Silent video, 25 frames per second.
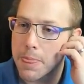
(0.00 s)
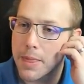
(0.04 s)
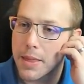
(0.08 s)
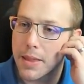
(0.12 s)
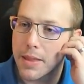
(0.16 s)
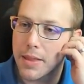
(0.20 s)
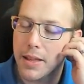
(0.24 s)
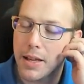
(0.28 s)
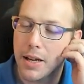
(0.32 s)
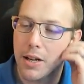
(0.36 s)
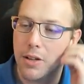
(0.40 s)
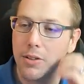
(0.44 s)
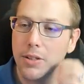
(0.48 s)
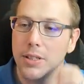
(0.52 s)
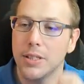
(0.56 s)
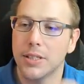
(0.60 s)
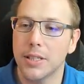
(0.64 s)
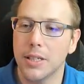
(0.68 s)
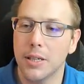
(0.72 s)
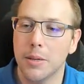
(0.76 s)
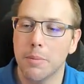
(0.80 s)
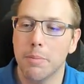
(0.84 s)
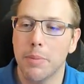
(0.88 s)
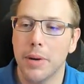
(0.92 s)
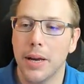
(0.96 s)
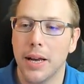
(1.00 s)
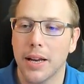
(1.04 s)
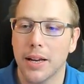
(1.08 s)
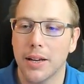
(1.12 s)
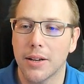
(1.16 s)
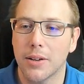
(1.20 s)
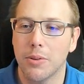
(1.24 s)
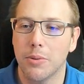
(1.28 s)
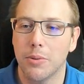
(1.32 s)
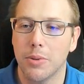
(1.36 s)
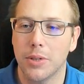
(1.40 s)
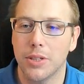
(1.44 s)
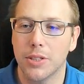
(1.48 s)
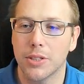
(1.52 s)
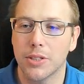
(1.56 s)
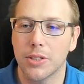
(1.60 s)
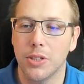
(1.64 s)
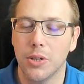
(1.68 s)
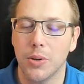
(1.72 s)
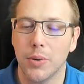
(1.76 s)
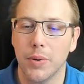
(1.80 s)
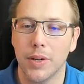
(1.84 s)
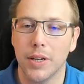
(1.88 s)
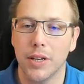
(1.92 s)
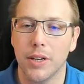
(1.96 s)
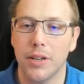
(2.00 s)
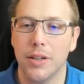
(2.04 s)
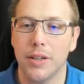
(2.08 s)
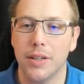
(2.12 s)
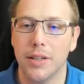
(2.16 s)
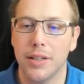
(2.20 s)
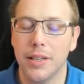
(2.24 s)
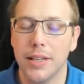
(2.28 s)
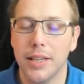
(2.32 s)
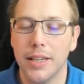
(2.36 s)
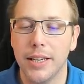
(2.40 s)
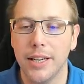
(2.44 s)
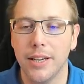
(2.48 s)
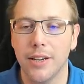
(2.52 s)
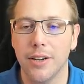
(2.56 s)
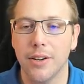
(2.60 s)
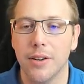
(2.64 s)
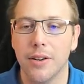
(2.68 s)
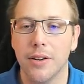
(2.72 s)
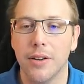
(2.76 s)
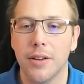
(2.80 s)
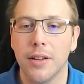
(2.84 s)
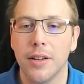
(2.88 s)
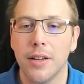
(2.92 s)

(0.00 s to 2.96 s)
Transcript: Now let's unpack what is going on here.